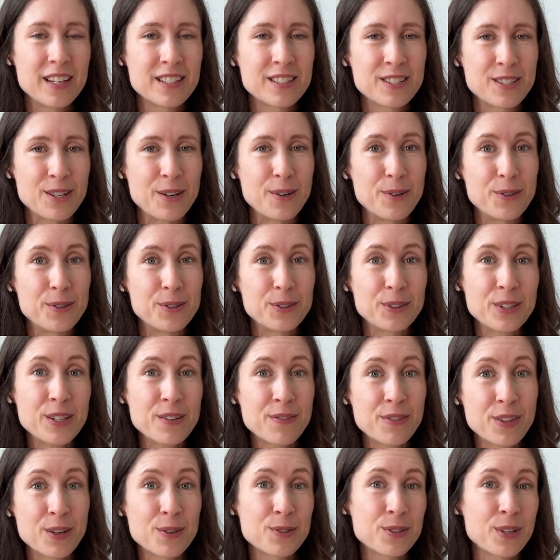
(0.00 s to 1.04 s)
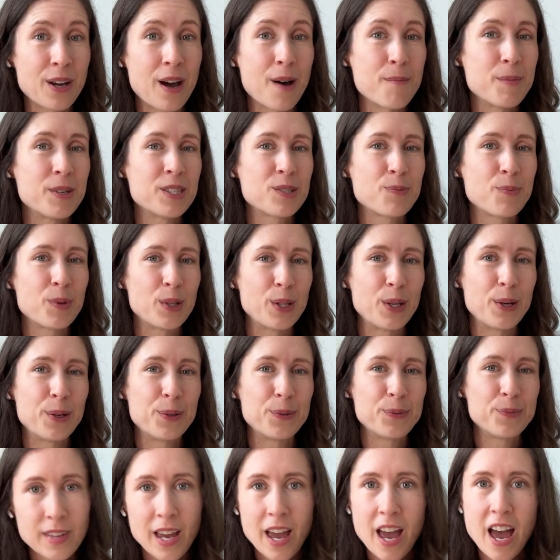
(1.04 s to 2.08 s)
So leave those comments
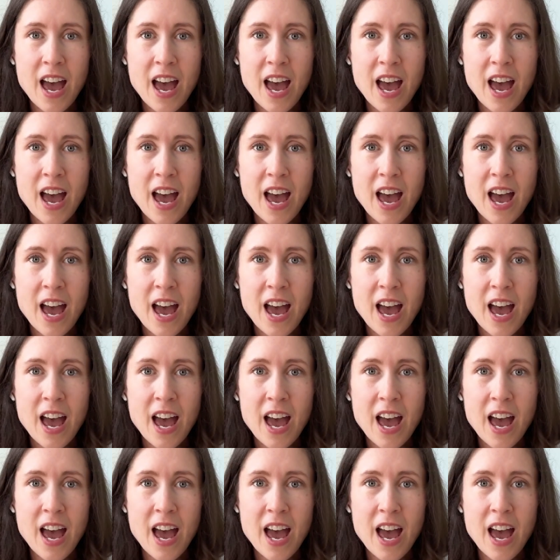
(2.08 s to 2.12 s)
below.